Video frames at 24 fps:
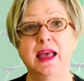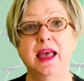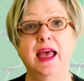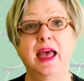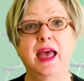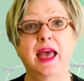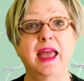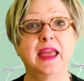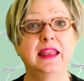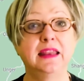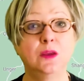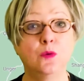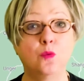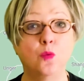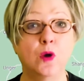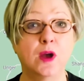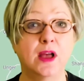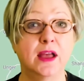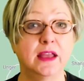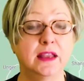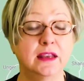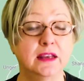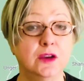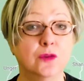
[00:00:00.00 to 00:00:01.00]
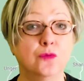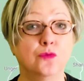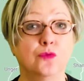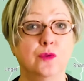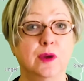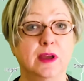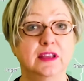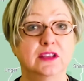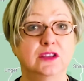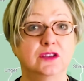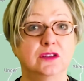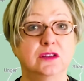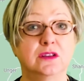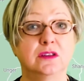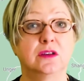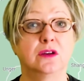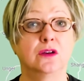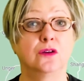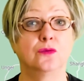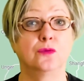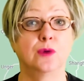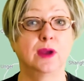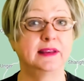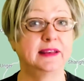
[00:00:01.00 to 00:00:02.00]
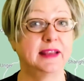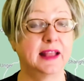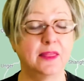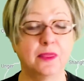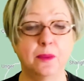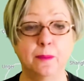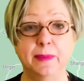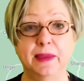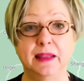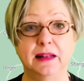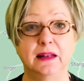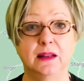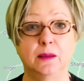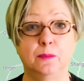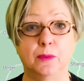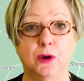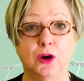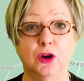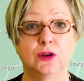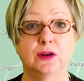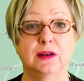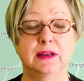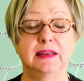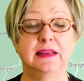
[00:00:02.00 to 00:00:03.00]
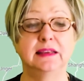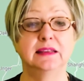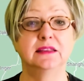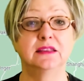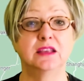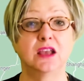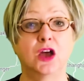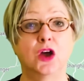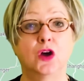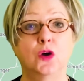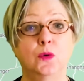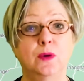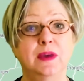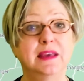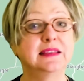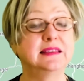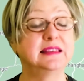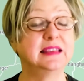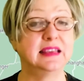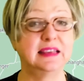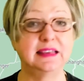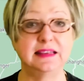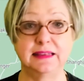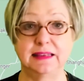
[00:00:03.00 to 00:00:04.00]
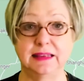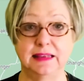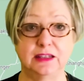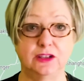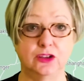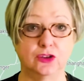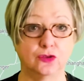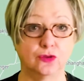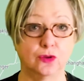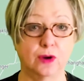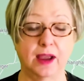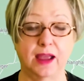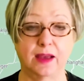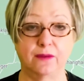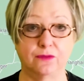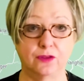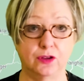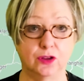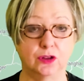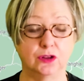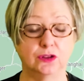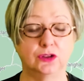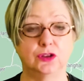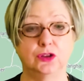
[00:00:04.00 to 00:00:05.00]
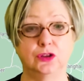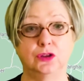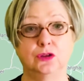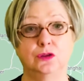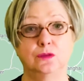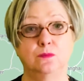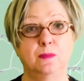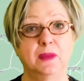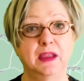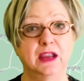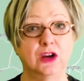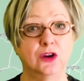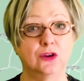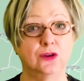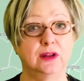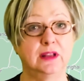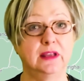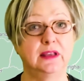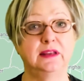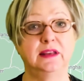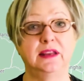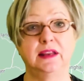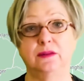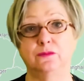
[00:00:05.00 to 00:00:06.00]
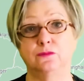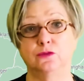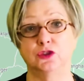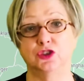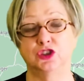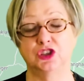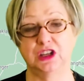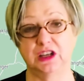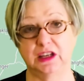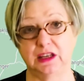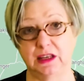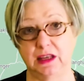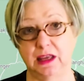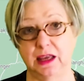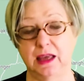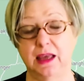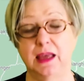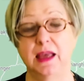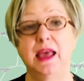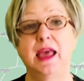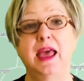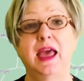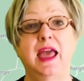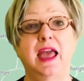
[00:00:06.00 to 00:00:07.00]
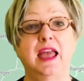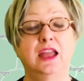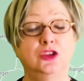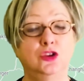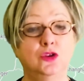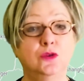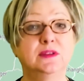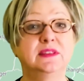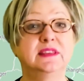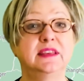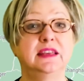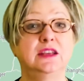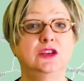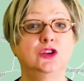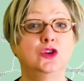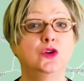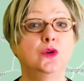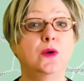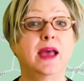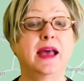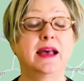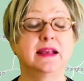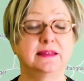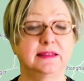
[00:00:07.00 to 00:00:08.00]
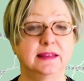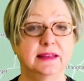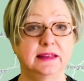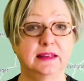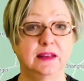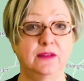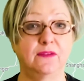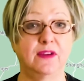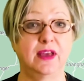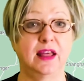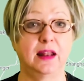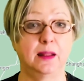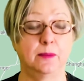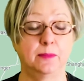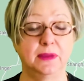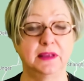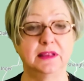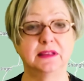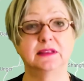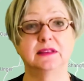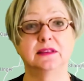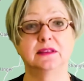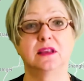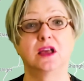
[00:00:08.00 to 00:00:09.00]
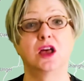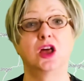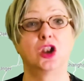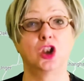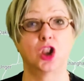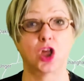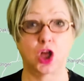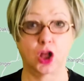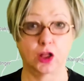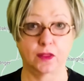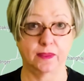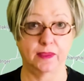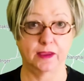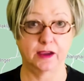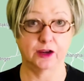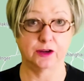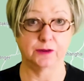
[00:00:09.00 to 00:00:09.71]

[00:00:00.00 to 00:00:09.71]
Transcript: 81 runs right down the middle of Berkeley, so it's easy to travel to Maryland and Virginia, and you see new housing developments along there.